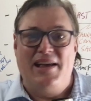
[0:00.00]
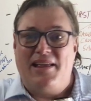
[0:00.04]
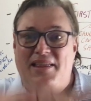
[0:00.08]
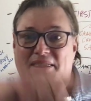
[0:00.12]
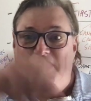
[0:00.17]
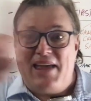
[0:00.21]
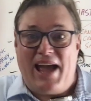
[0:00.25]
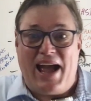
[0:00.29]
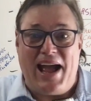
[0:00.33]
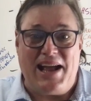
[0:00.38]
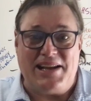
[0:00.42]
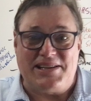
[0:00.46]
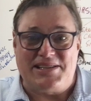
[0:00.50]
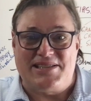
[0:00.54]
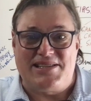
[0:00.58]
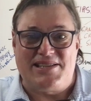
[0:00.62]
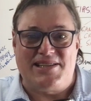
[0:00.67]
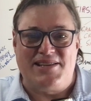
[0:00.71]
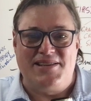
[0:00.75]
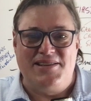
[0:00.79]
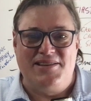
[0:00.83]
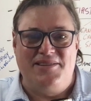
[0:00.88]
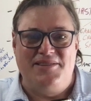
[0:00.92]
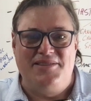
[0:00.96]

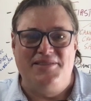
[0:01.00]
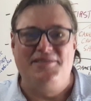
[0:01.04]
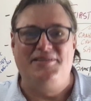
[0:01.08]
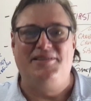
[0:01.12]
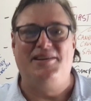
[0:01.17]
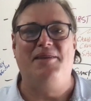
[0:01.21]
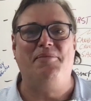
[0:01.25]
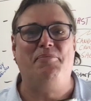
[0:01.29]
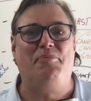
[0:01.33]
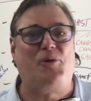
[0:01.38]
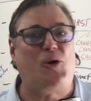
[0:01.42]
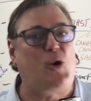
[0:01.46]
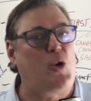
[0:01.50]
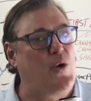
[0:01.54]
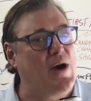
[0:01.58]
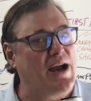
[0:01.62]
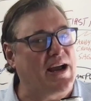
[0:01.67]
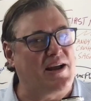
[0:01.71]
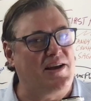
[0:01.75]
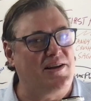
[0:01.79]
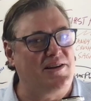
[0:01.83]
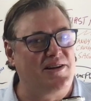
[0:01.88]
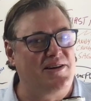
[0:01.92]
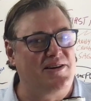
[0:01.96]
That's a
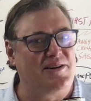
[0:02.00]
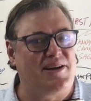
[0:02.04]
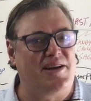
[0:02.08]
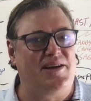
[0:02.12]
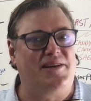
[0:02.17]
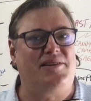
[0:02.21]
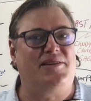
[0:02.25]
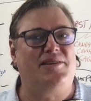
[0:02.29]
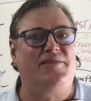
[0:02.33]
quick look at